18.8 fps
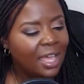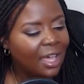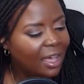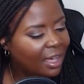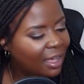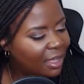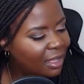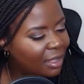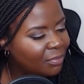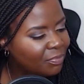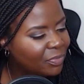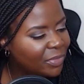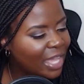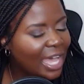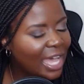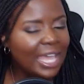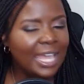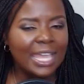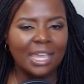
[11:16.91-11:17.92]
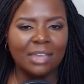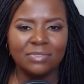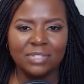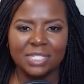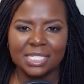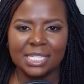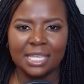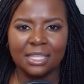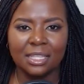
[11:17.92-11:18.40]
I have to
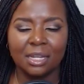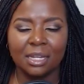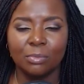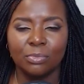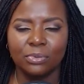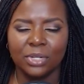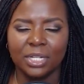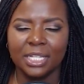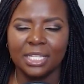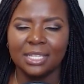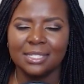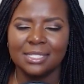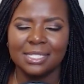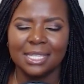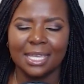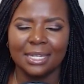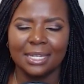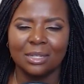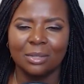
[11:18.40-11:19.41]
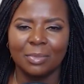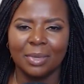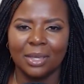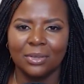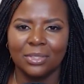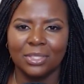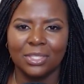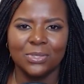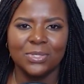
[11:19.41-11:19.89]
say that I'm pretty excited
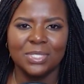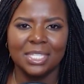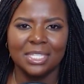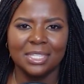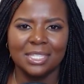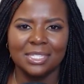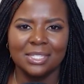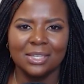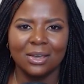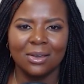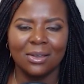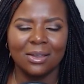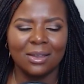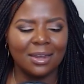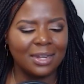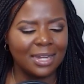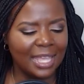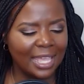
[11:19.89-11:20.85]
about using this card,